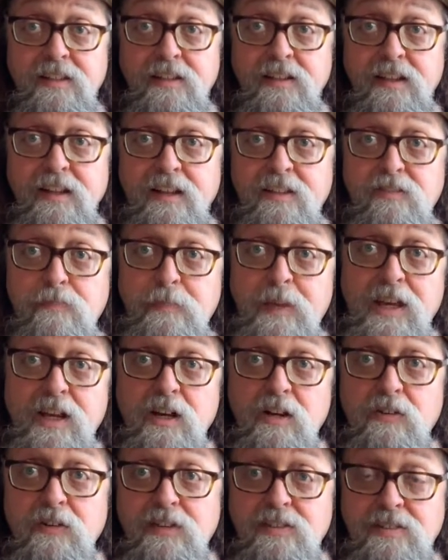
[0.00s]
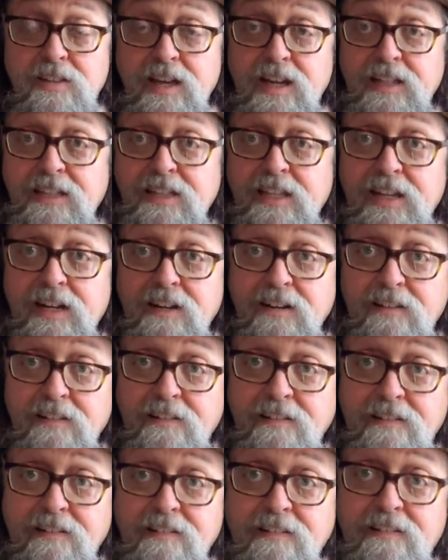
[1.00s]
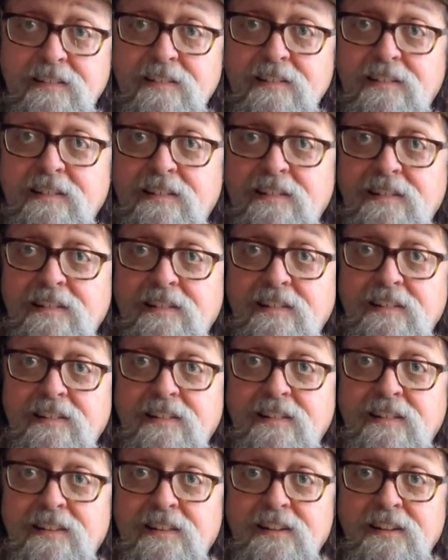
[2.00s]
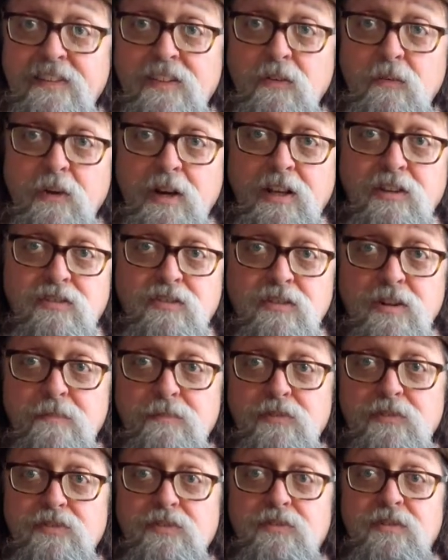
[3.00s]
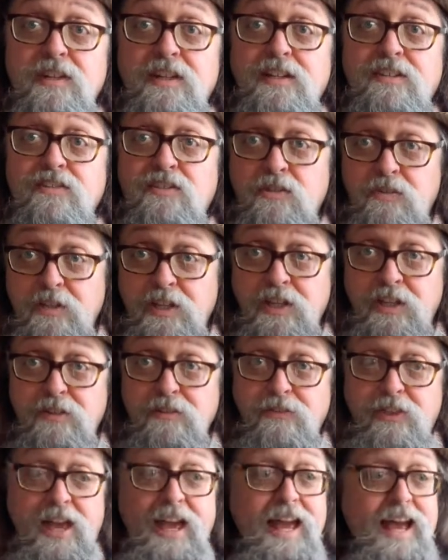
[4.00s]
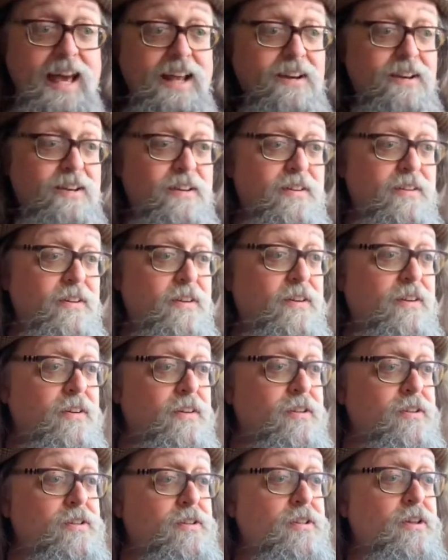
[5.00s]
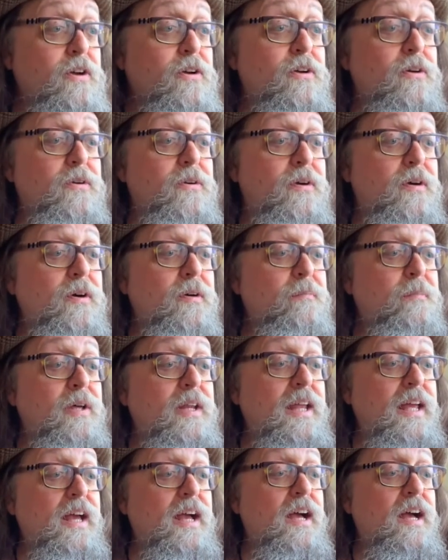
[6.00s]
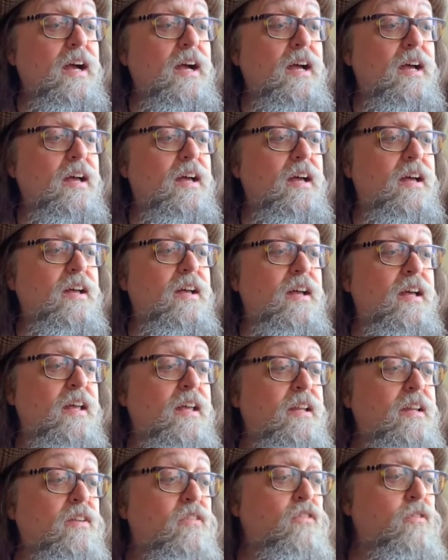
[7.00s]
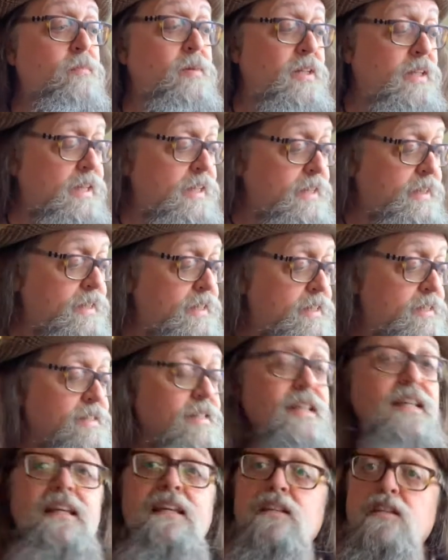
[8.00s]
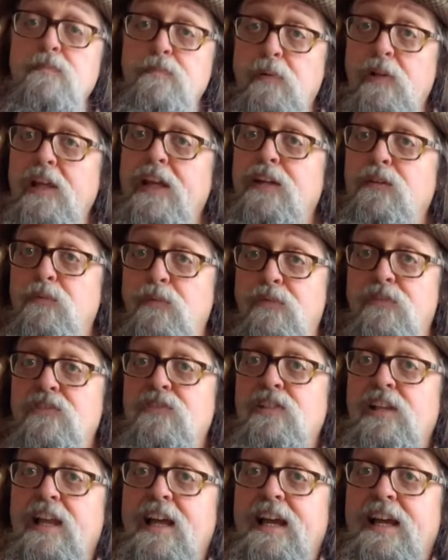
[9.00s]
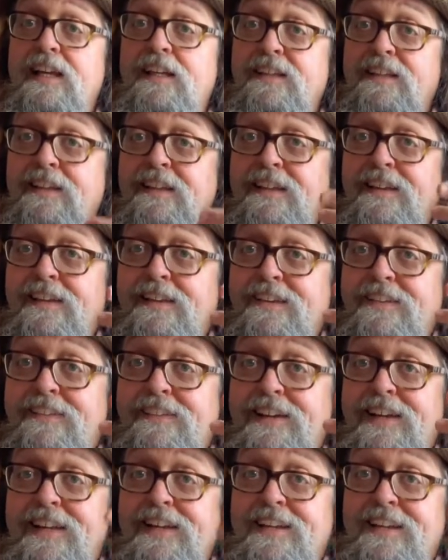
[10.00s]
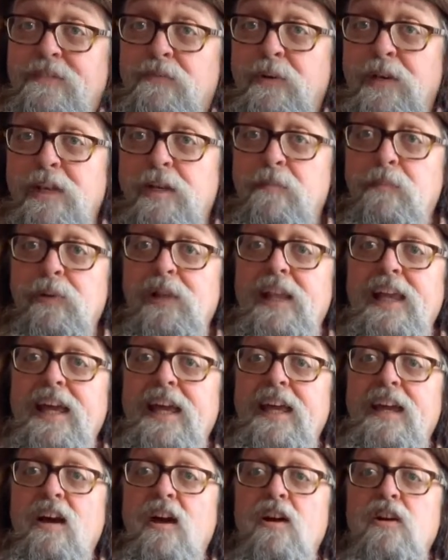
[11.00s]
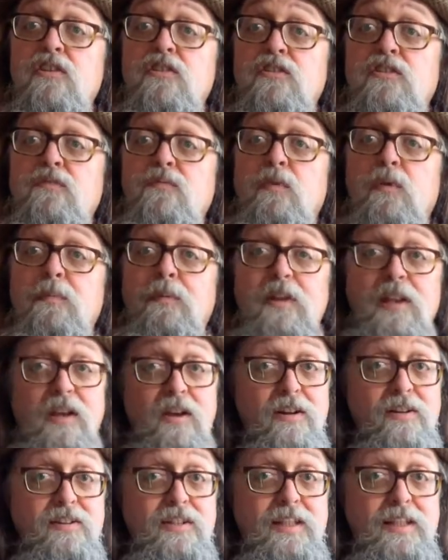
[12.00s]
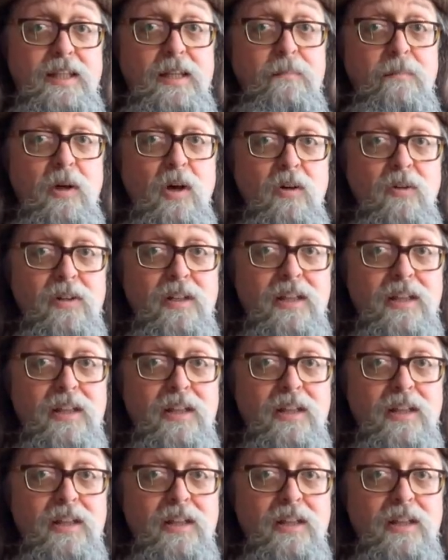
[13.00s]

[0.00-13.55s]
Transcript: a speaker inside there that when I strum the strings, you hear that. So, but an instrument like this is played with a slide, right? And we'll play our Diddley Bow